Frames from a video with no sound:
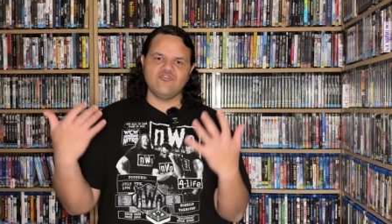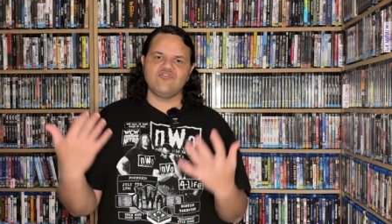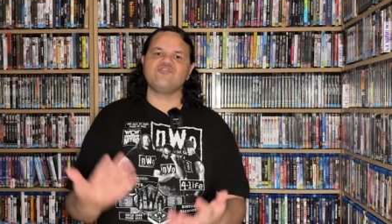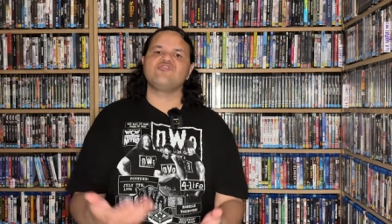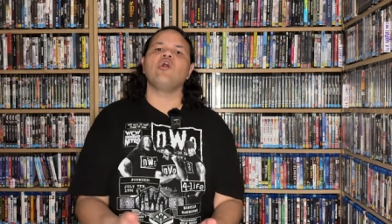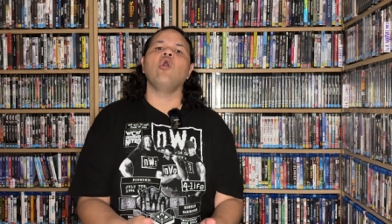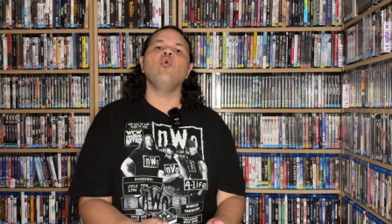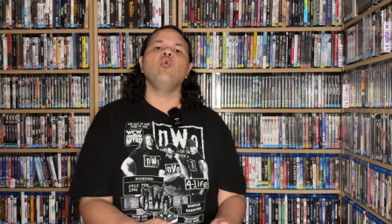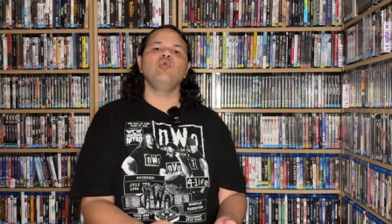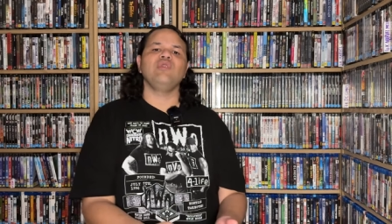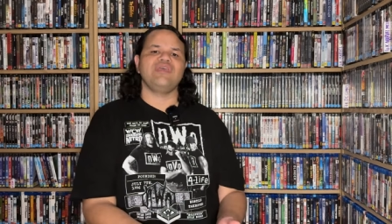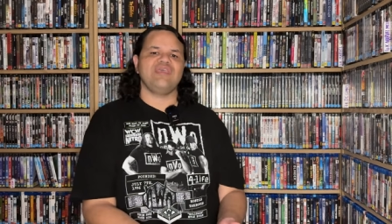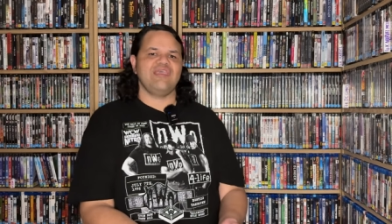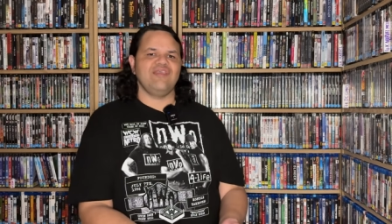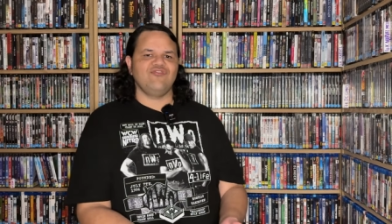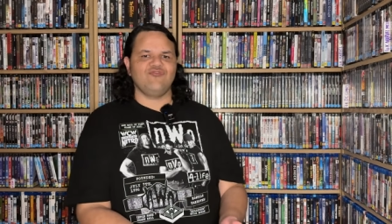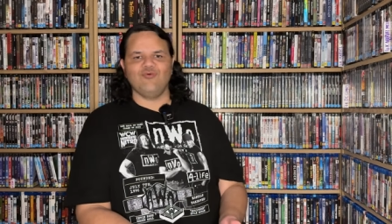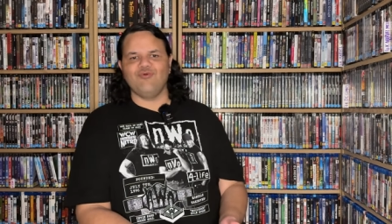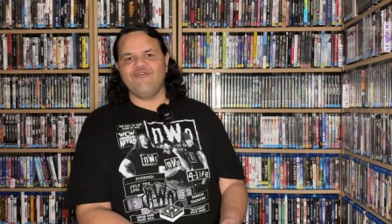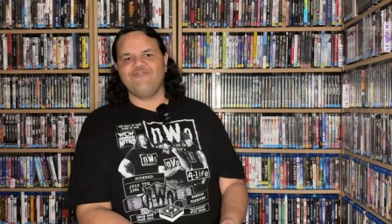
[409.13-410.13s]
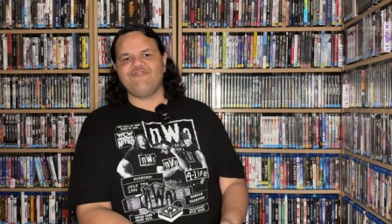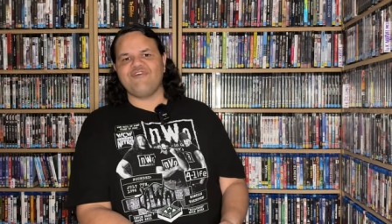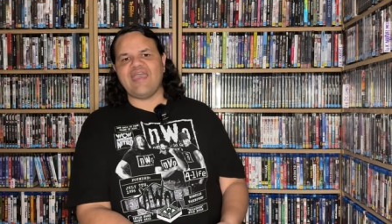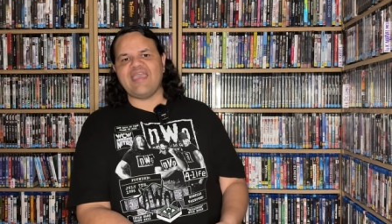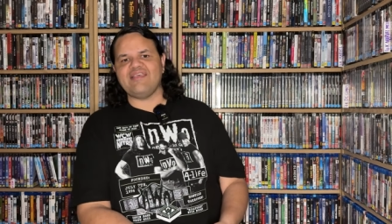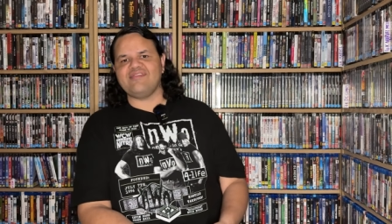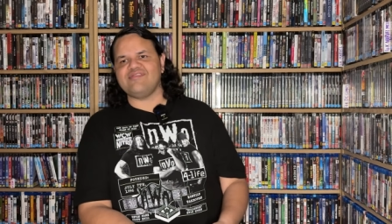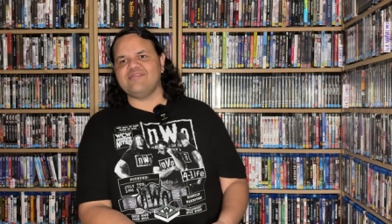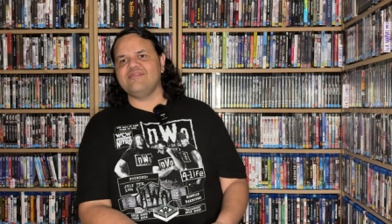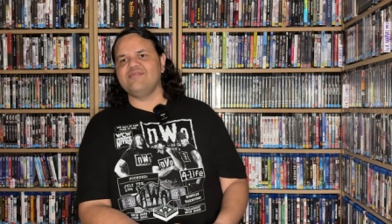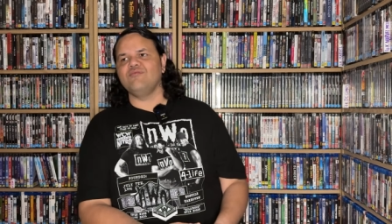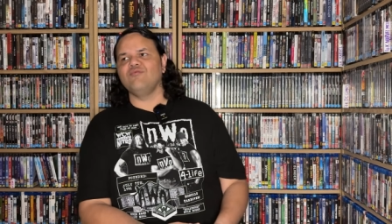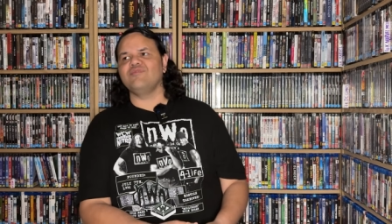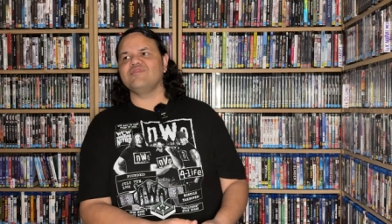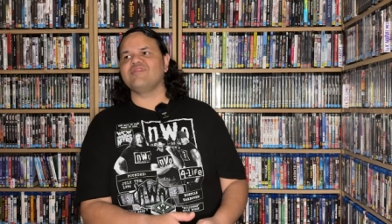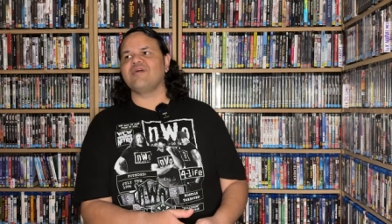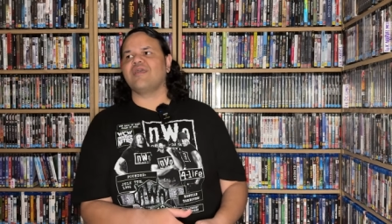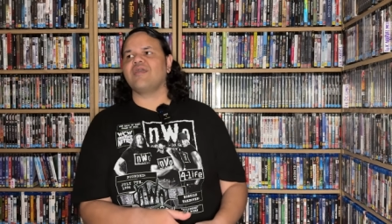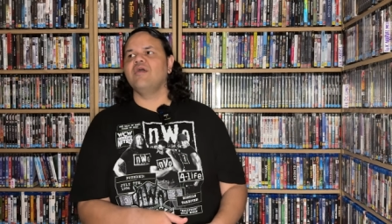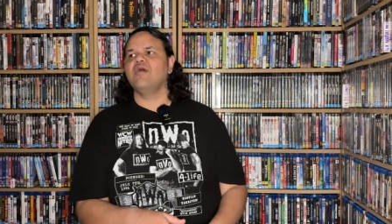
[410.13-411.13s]
solely into a face and
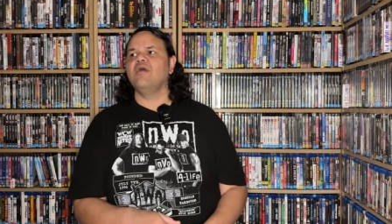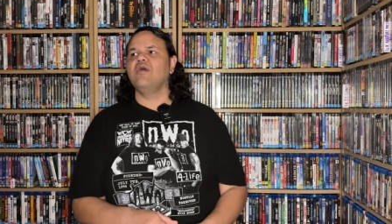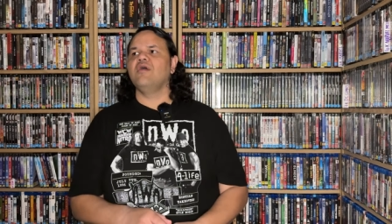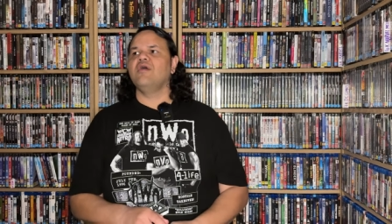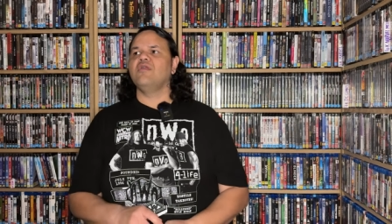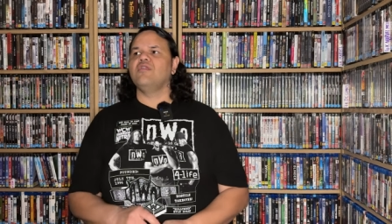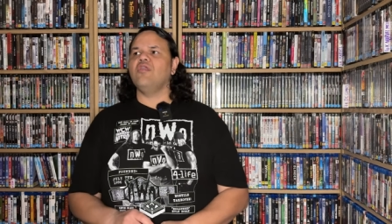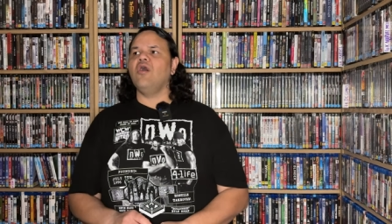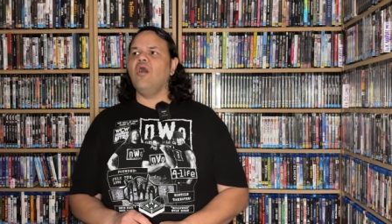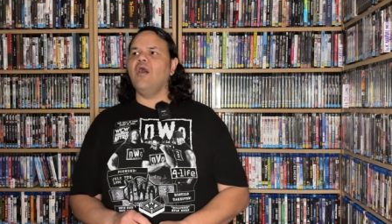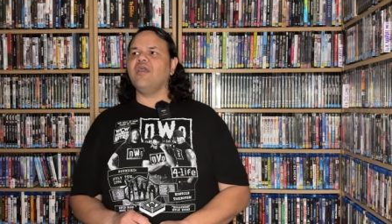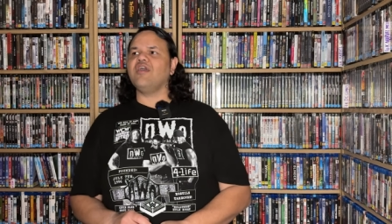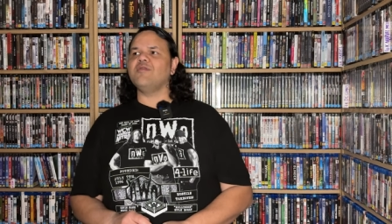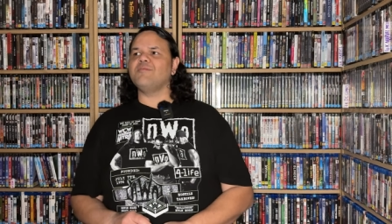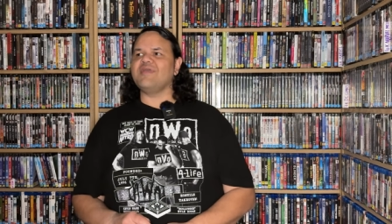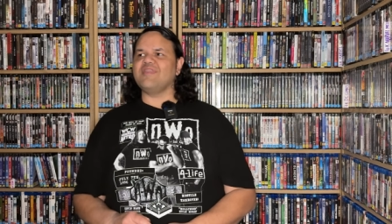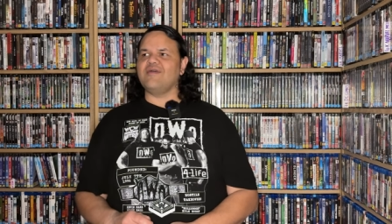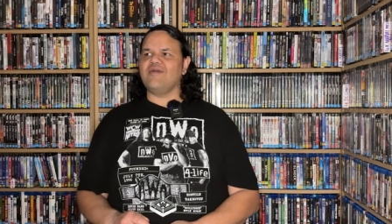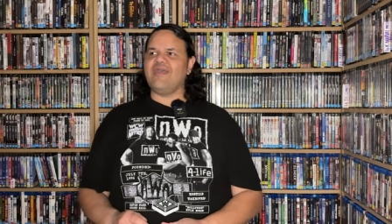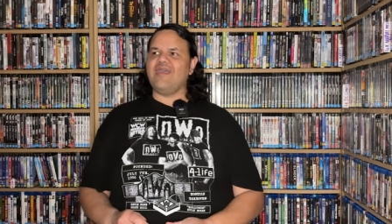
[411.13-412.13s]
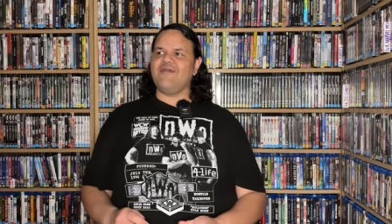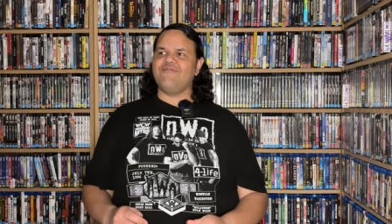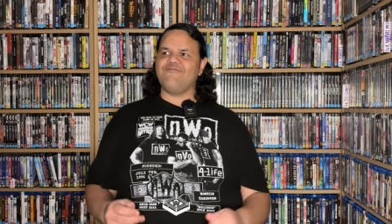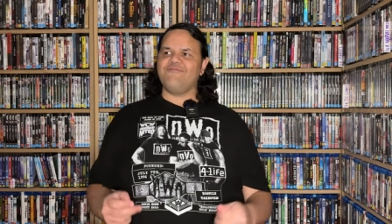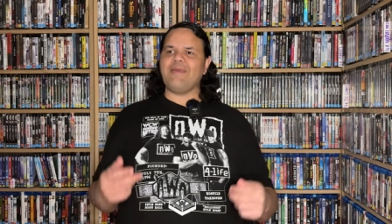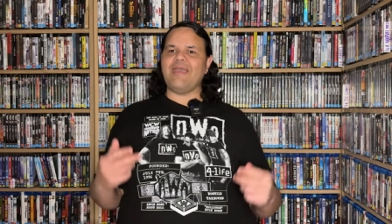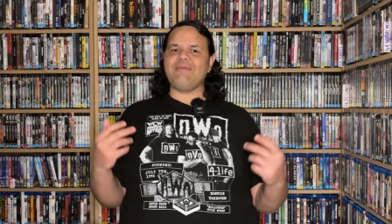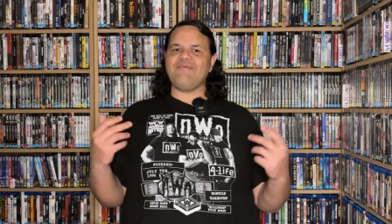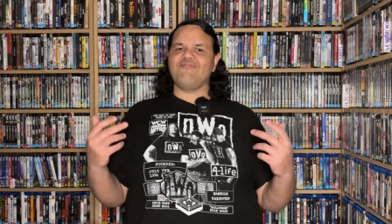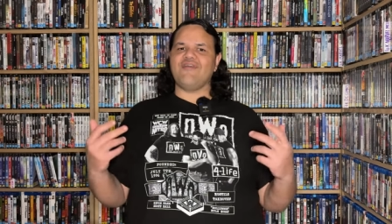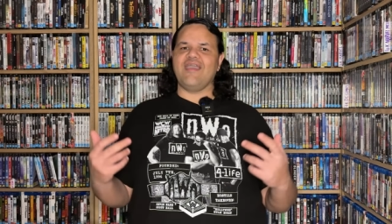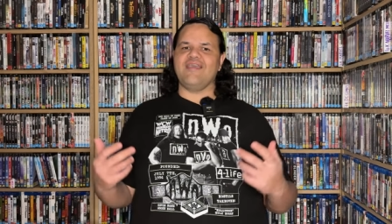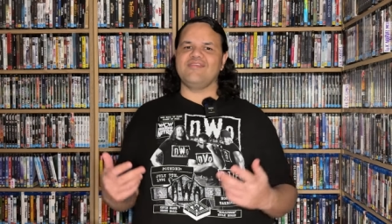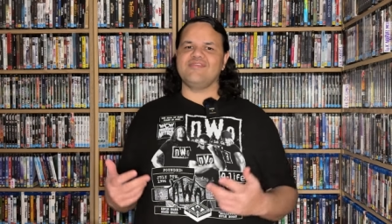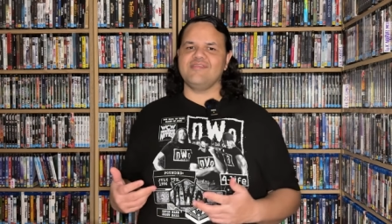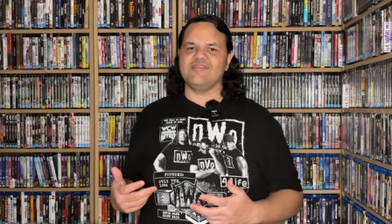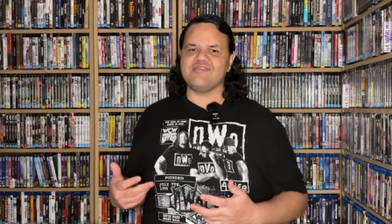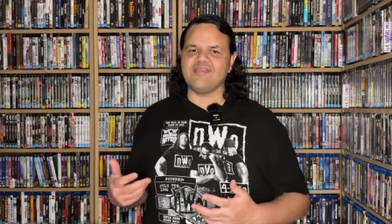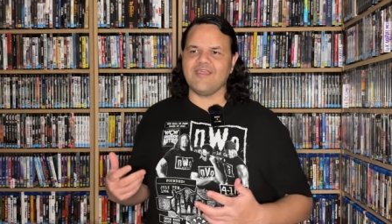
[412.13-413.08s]
was like, no, I got to be the babyface.